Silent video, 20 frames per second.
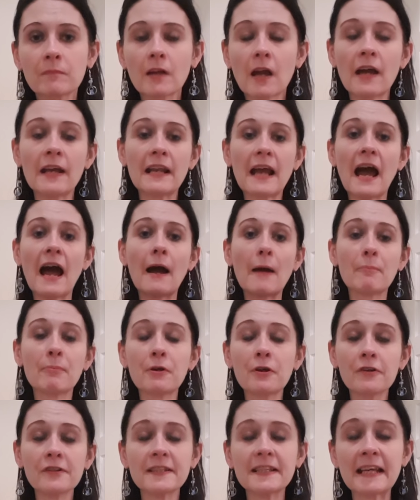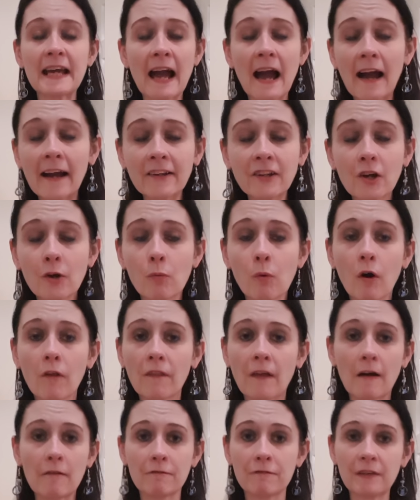And personally, I know what
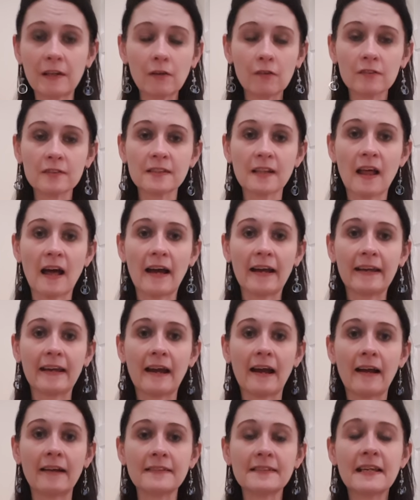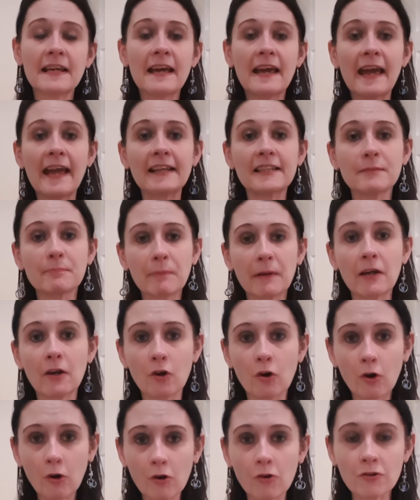that feels like. And it's
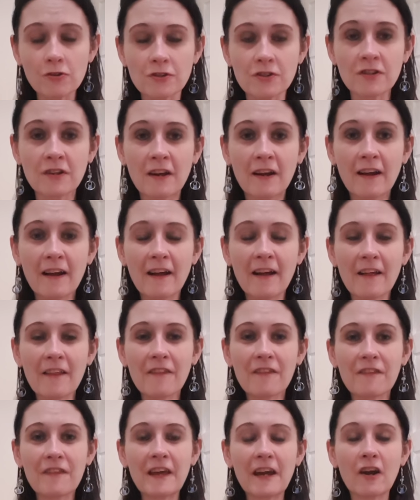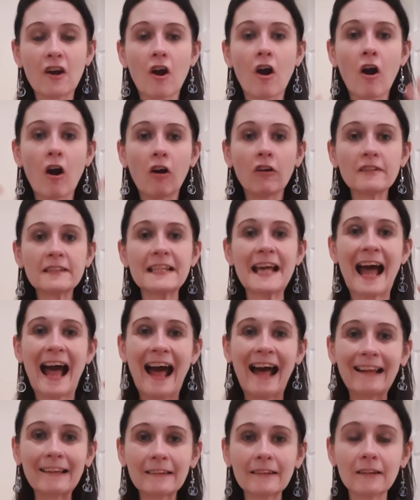because they can't
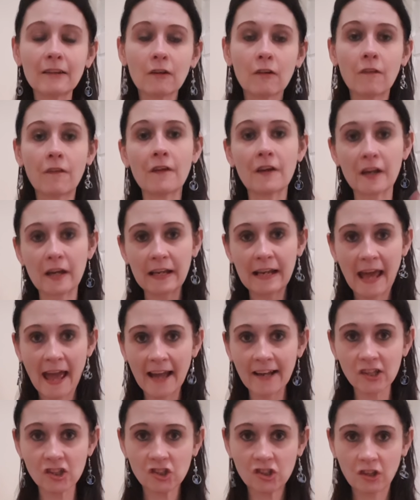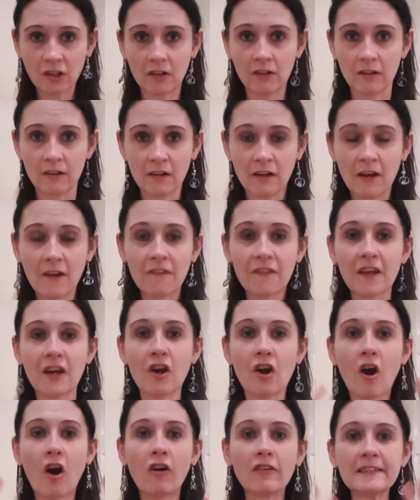handle the connection. They
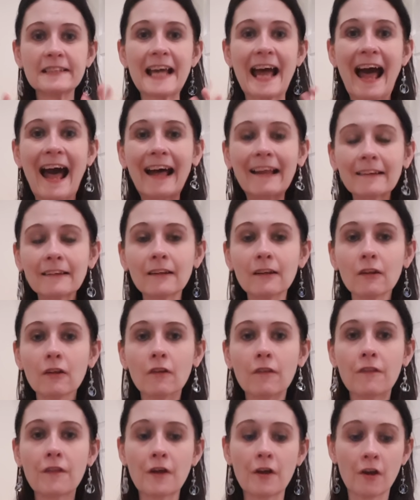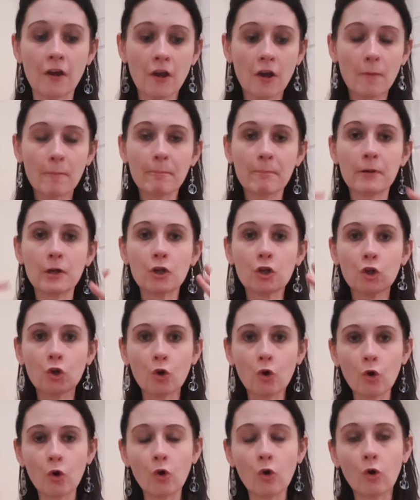can't handle the
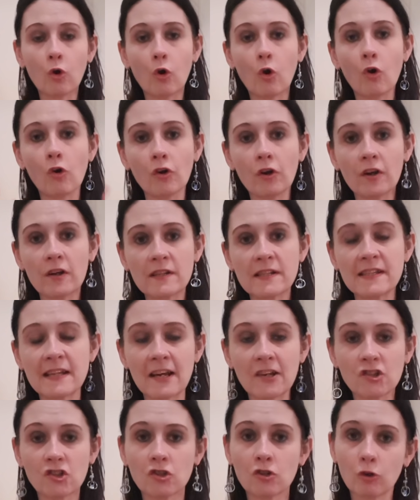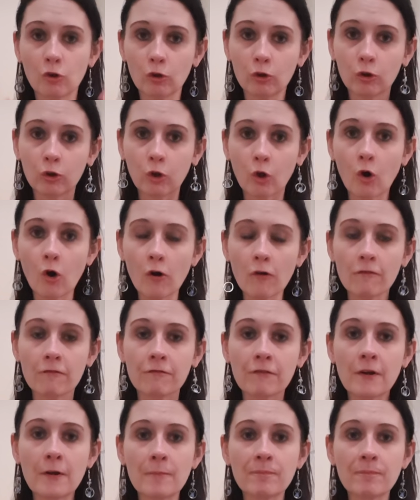pure, unconditional love.